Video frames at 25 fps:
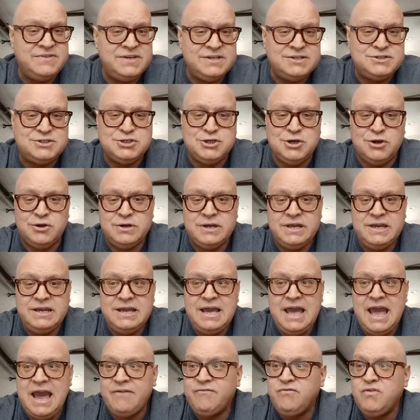
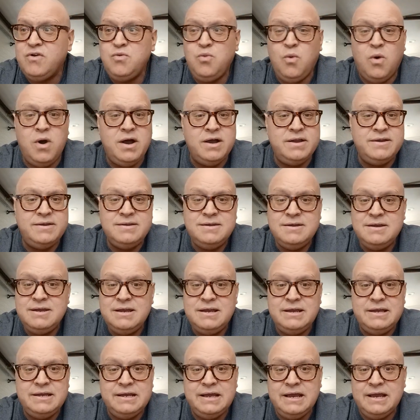journey, everyone
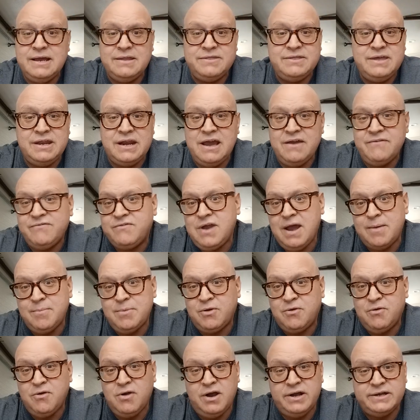that I've come
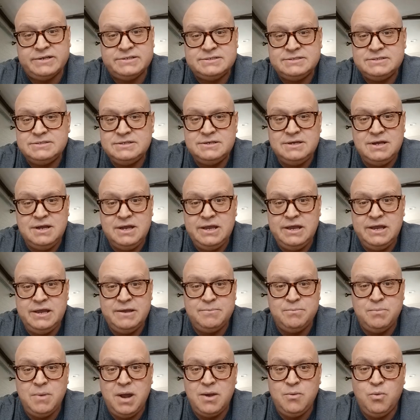across
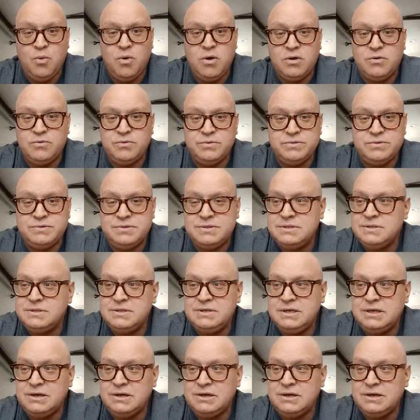in my work with,